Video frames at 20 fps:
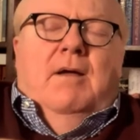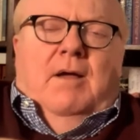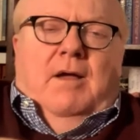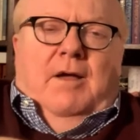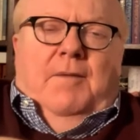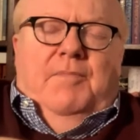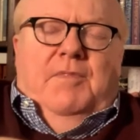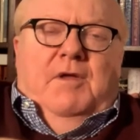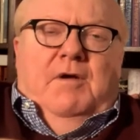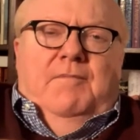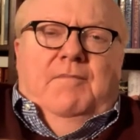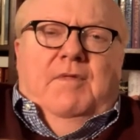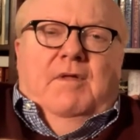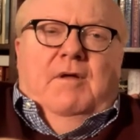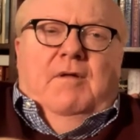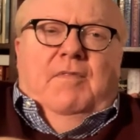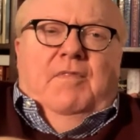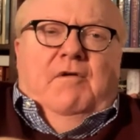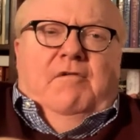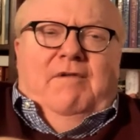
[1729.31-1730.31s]
Um,
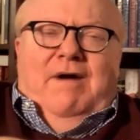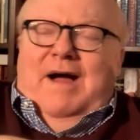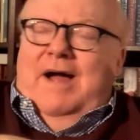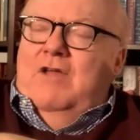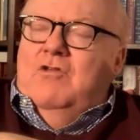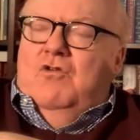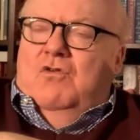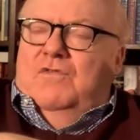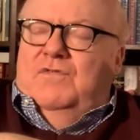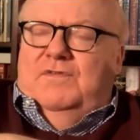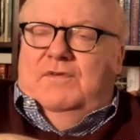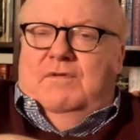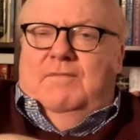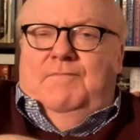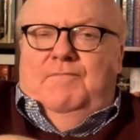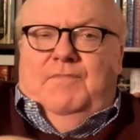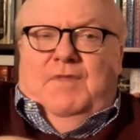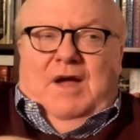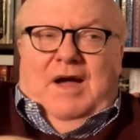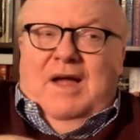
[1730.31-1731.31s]
the largest,
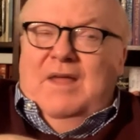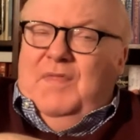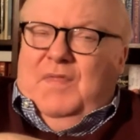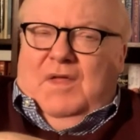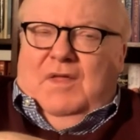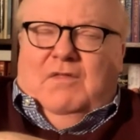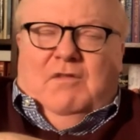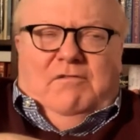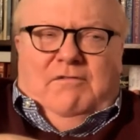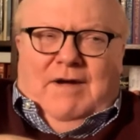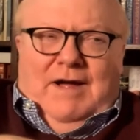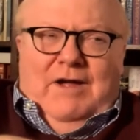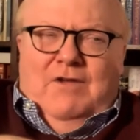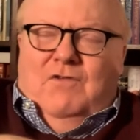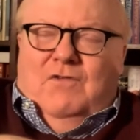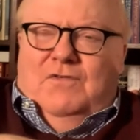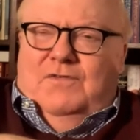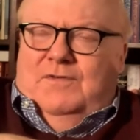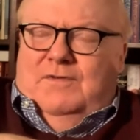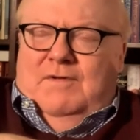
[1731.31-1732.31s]
I think, the
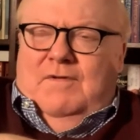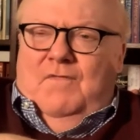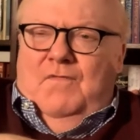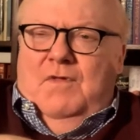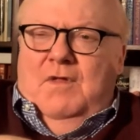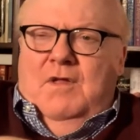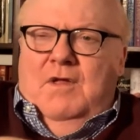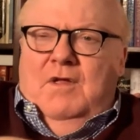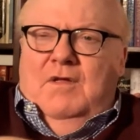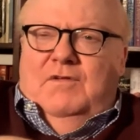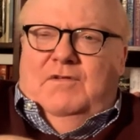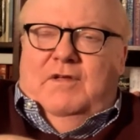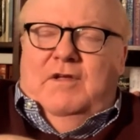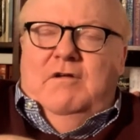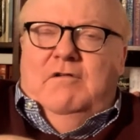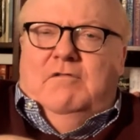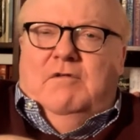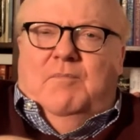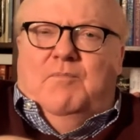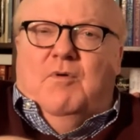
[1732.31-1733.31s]
largest
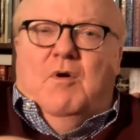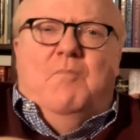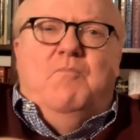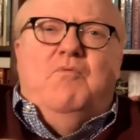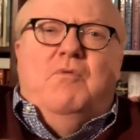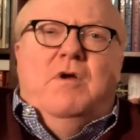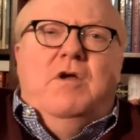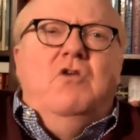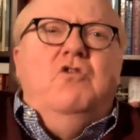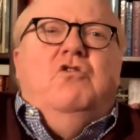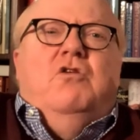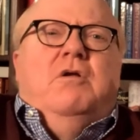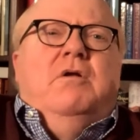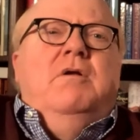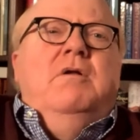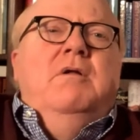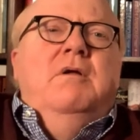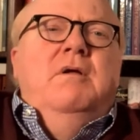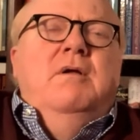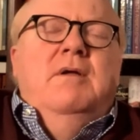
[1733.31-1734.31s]
single
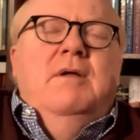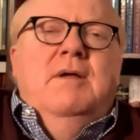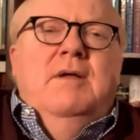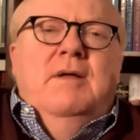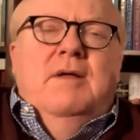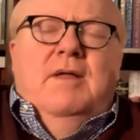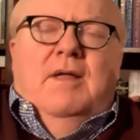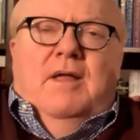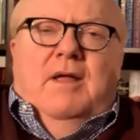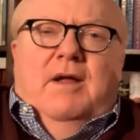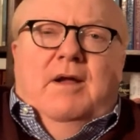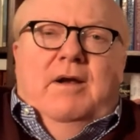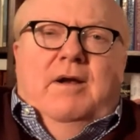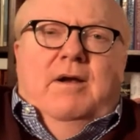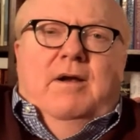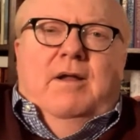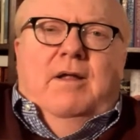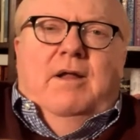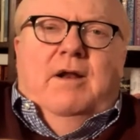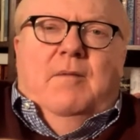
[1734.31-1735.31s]
appropriation
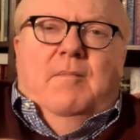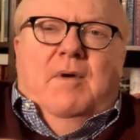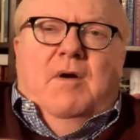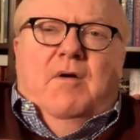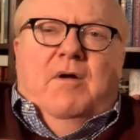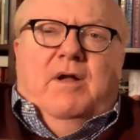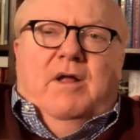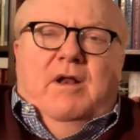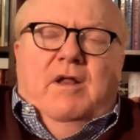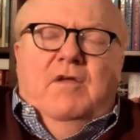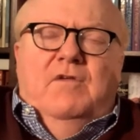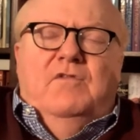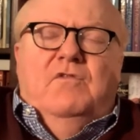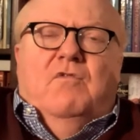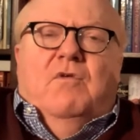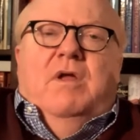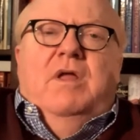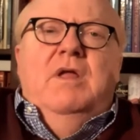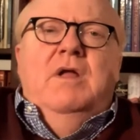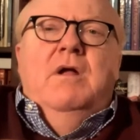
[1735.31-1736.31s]
in, in American
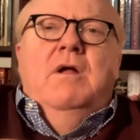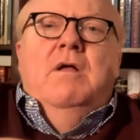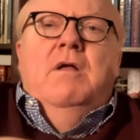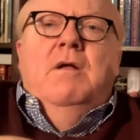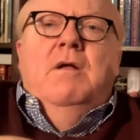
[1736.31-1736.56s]
history.